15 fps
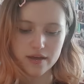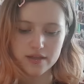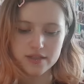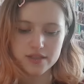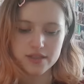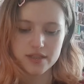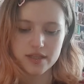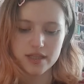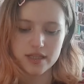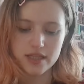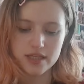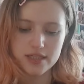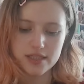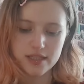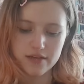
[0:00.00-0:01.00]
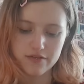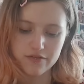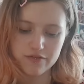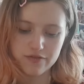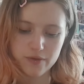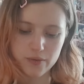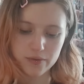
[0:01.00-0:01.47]
So then this then
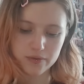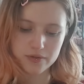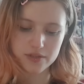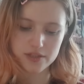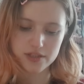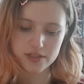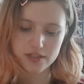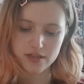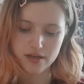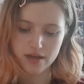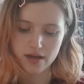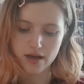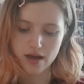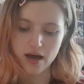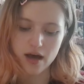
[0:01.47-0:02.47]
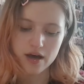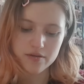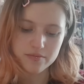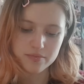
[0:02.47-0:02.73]
folds up.